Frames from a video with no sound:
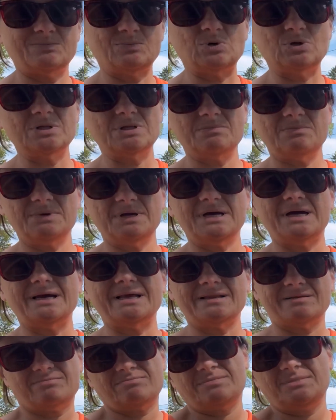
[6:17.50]
more than me.
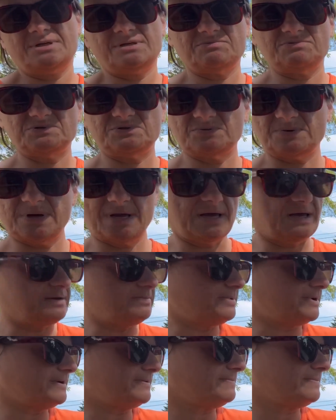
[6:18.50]
I, I mean, it was okay,
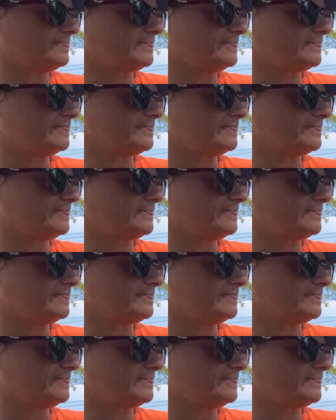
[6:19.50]
but